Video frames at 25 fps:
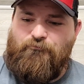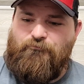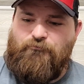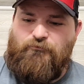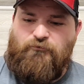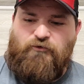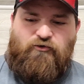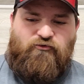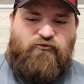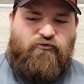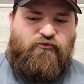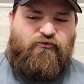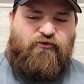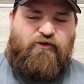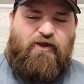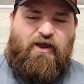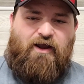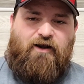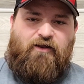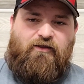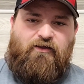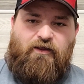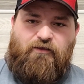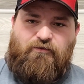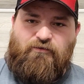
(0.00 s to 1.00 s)
You just got
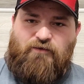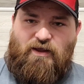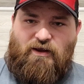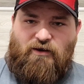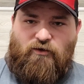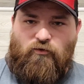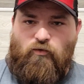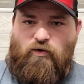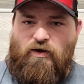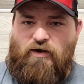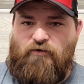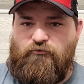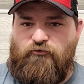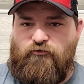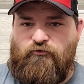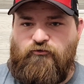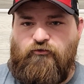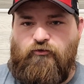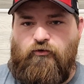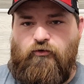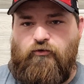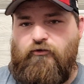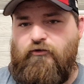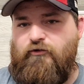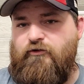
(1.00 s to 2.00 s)
to let that go off your
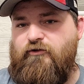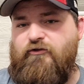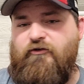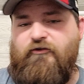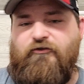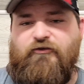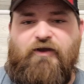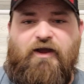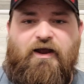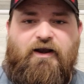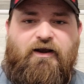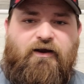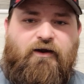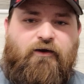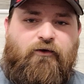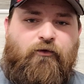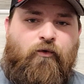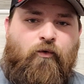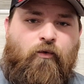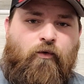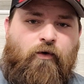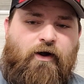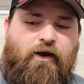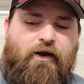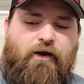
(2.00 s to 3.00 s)
shoulder. You just got to
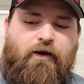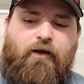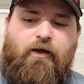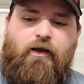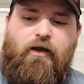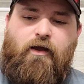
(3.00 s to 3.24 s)
ignore it.